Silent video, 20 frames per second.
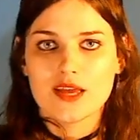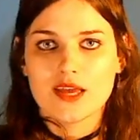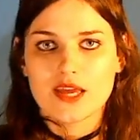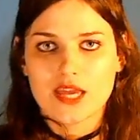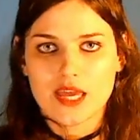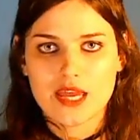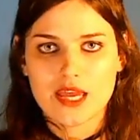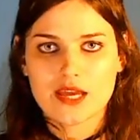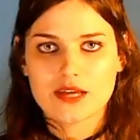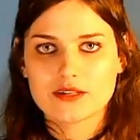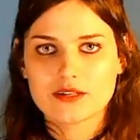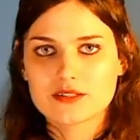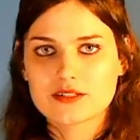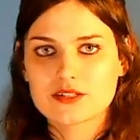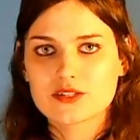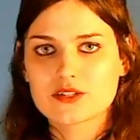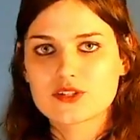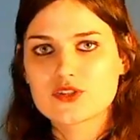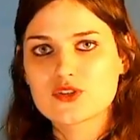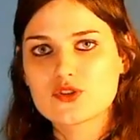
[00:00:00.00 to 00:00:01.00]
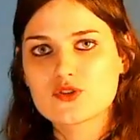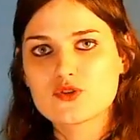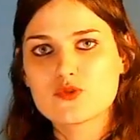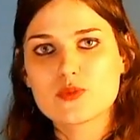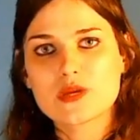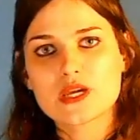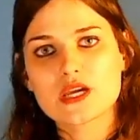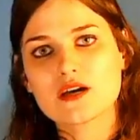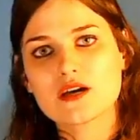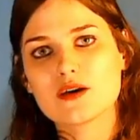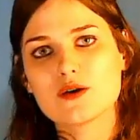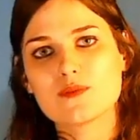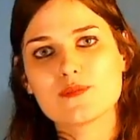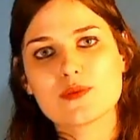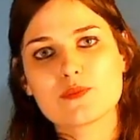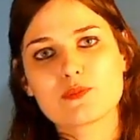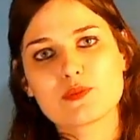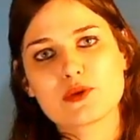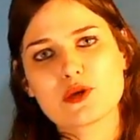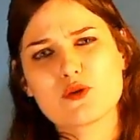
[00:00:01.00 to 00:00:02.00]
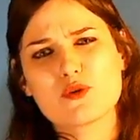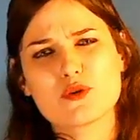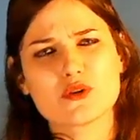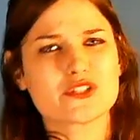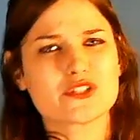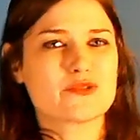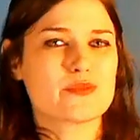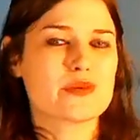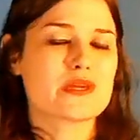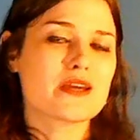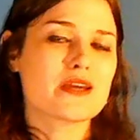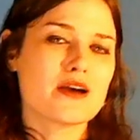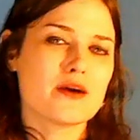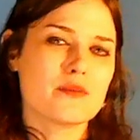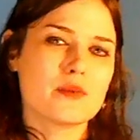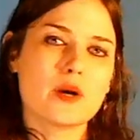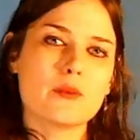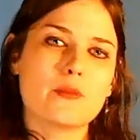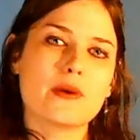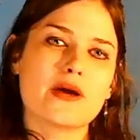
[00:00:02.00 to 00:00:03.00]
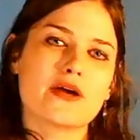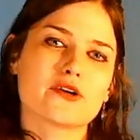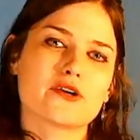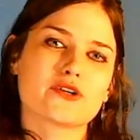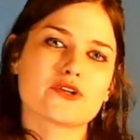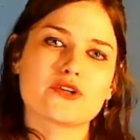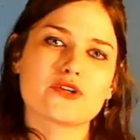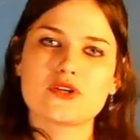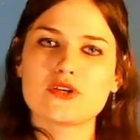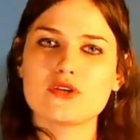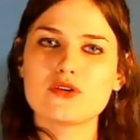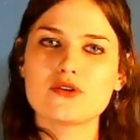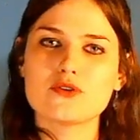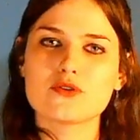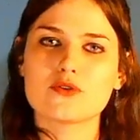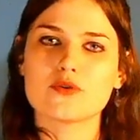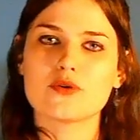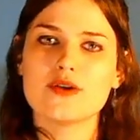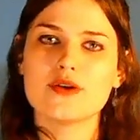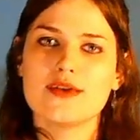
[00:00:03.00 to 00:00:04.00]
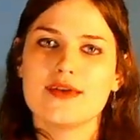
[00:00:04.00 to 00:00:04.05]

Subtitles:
and to become pure, to become a better you.